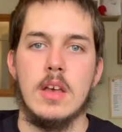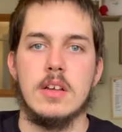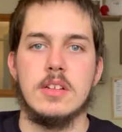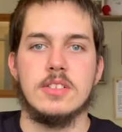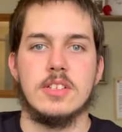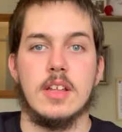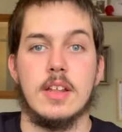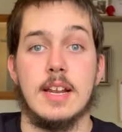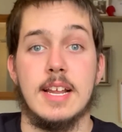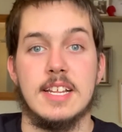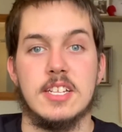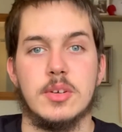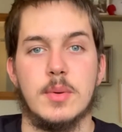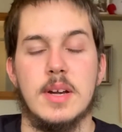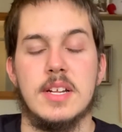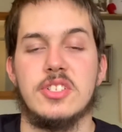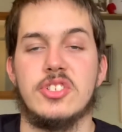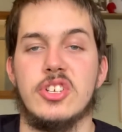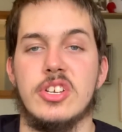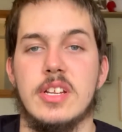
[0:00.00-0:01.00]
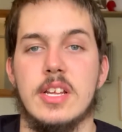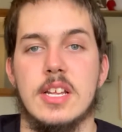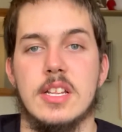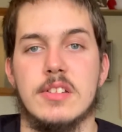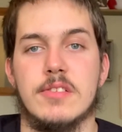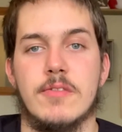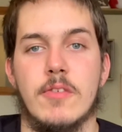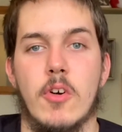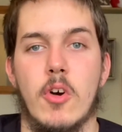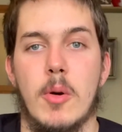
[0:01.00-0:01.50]
So the next question is
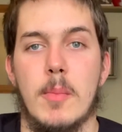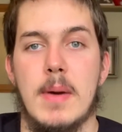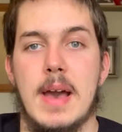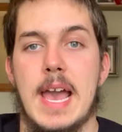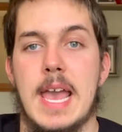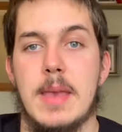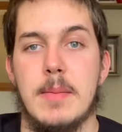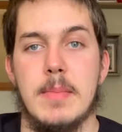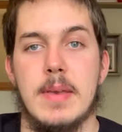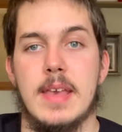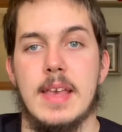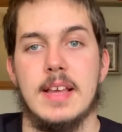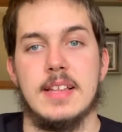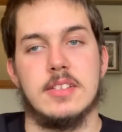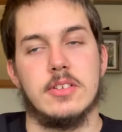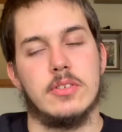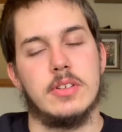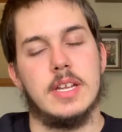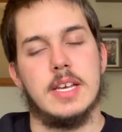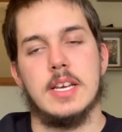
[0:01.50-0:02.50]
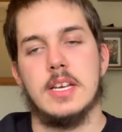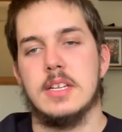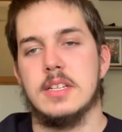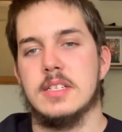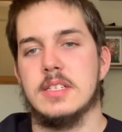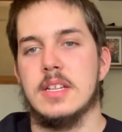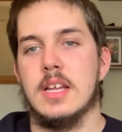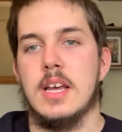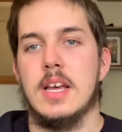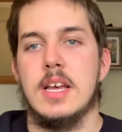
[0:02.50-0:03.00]
from Amy Exotics,
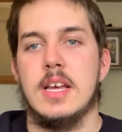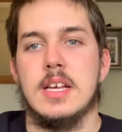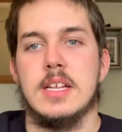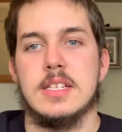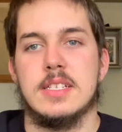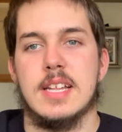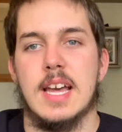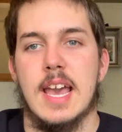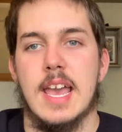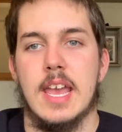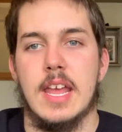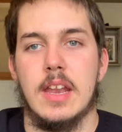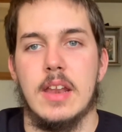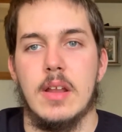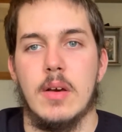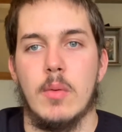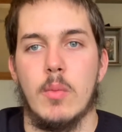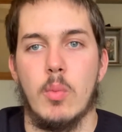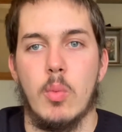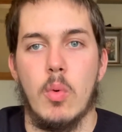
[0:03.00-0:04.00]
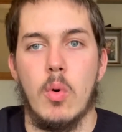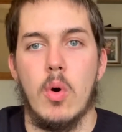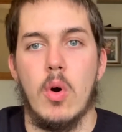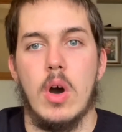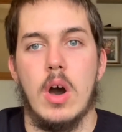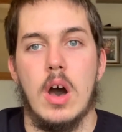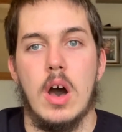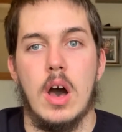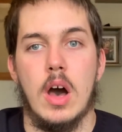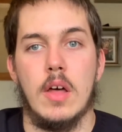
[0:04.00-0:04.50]
saying, what
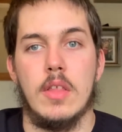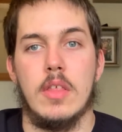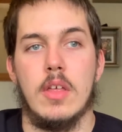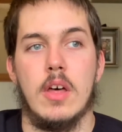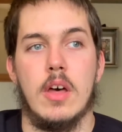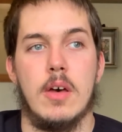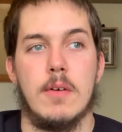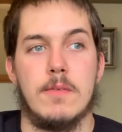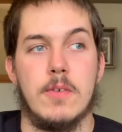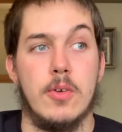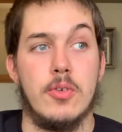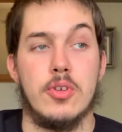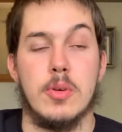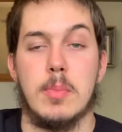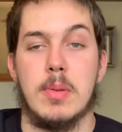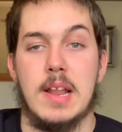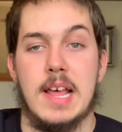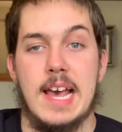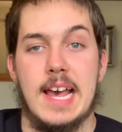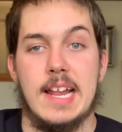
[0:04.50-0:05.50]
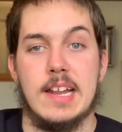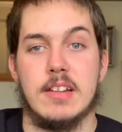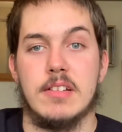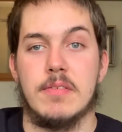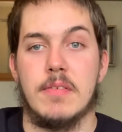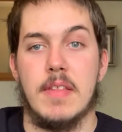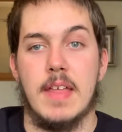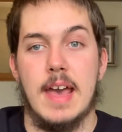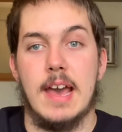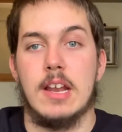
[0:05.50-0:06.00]
are the future plans for
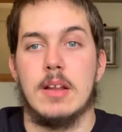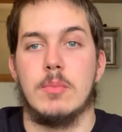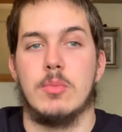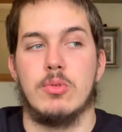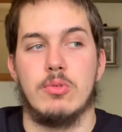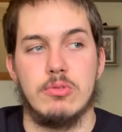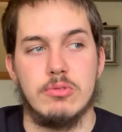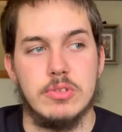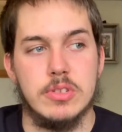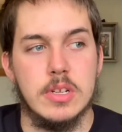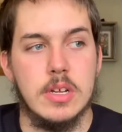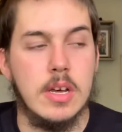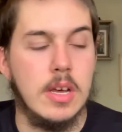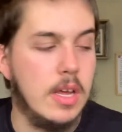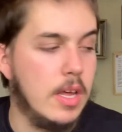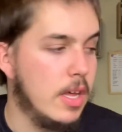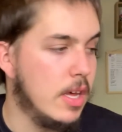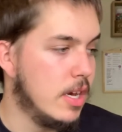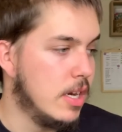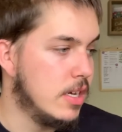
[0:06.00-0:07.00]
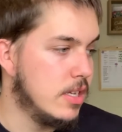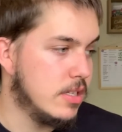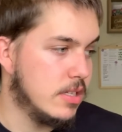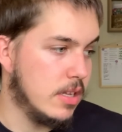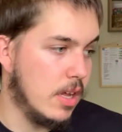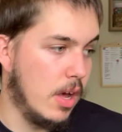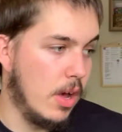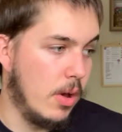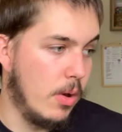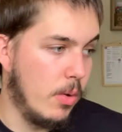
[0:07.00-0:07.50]
the animals?
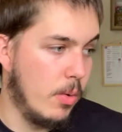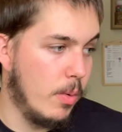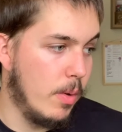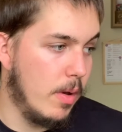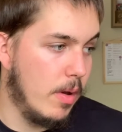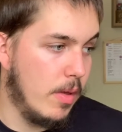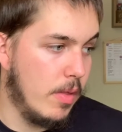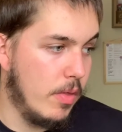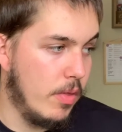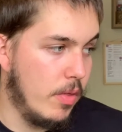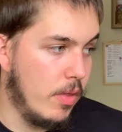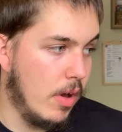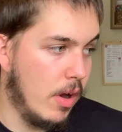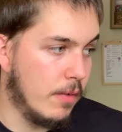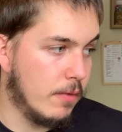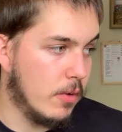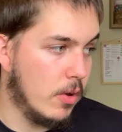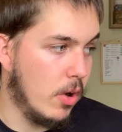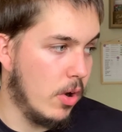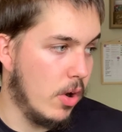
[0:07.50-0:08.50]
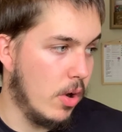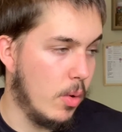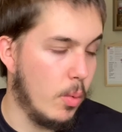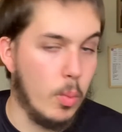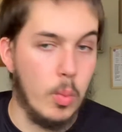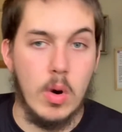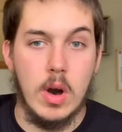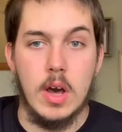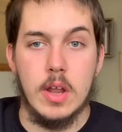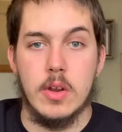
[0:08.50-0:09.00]
So I've got
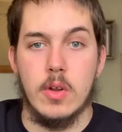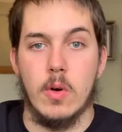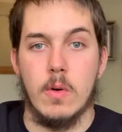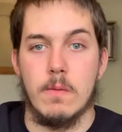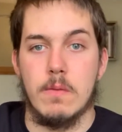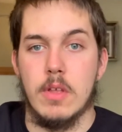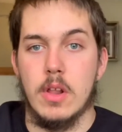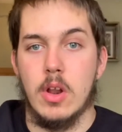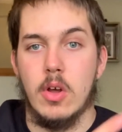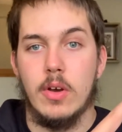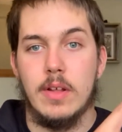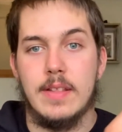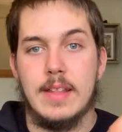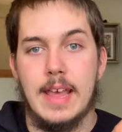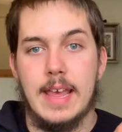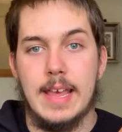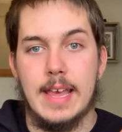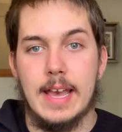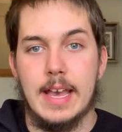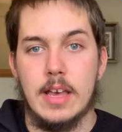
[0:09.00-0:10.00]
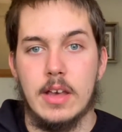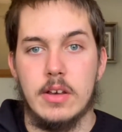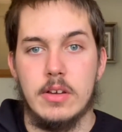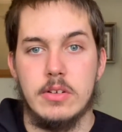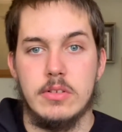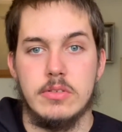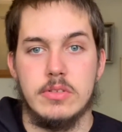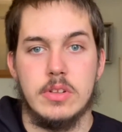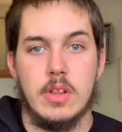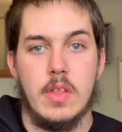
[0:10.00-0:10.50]
one of the line day
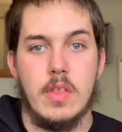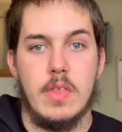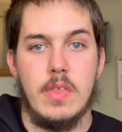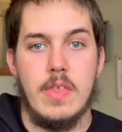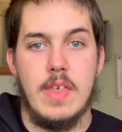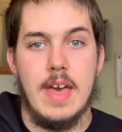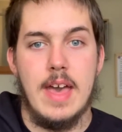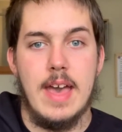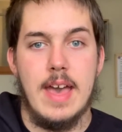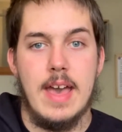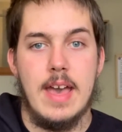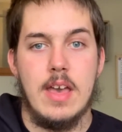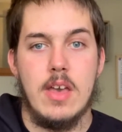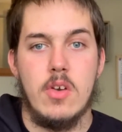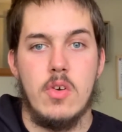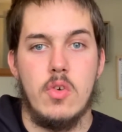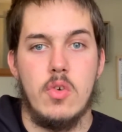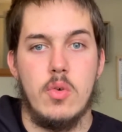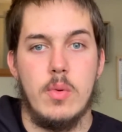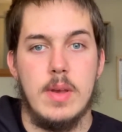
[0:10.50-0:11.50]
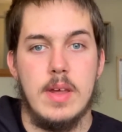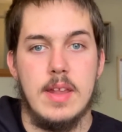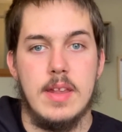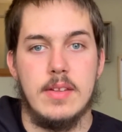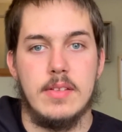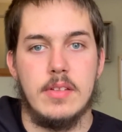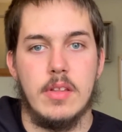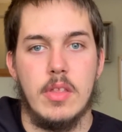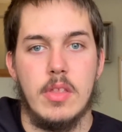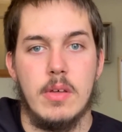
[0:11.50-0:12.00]
geckos there, who
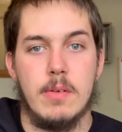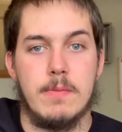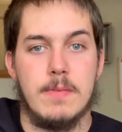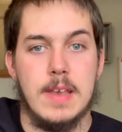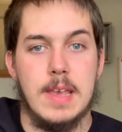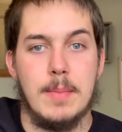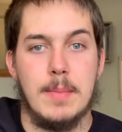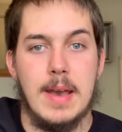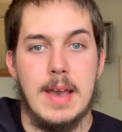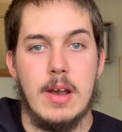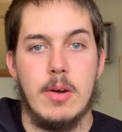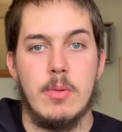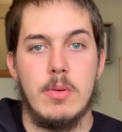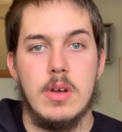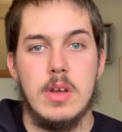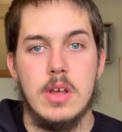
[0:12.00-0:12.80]
is the female.